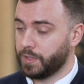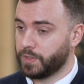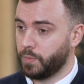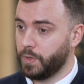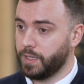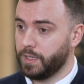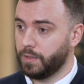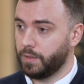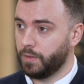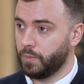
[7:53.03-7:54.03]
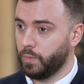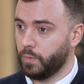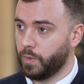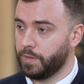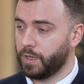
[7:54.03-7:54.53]
So
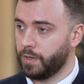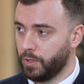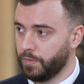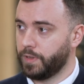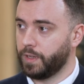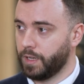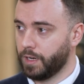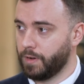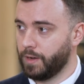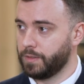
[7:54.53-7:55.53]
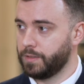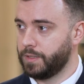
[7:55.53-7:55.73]
we've done a lot of thinking around